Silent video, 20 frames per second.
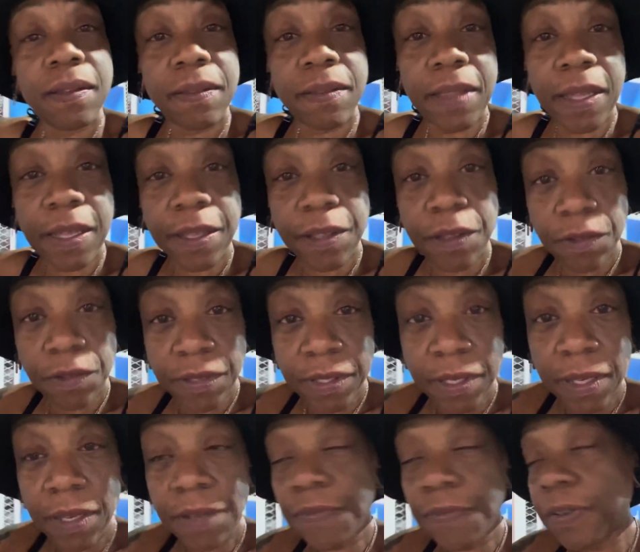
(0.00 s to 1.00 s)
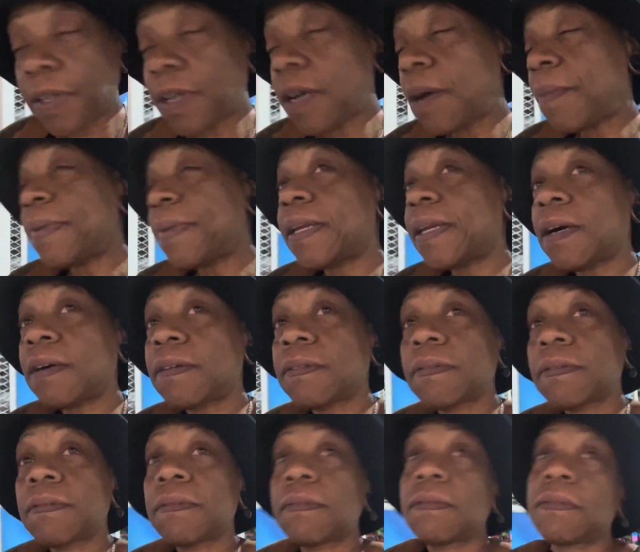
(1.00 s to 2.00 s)
Thank you, team, for coming out
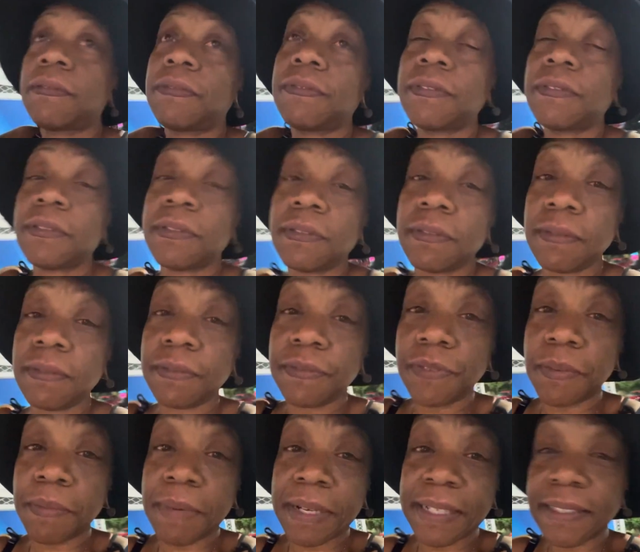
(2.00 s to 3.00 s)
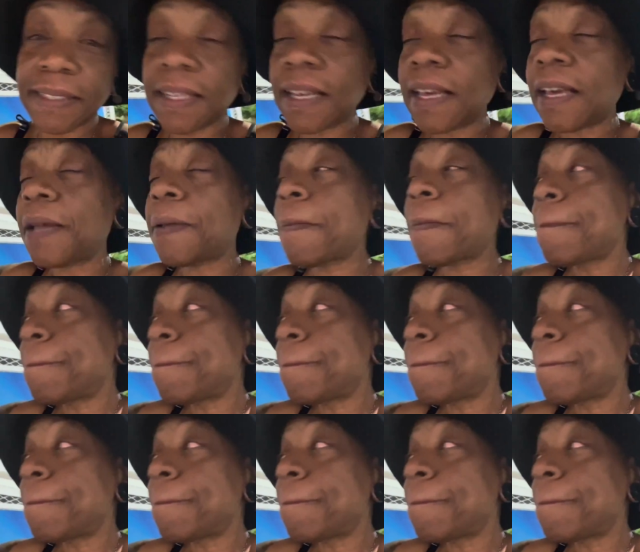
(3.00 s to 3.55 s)
for my dad.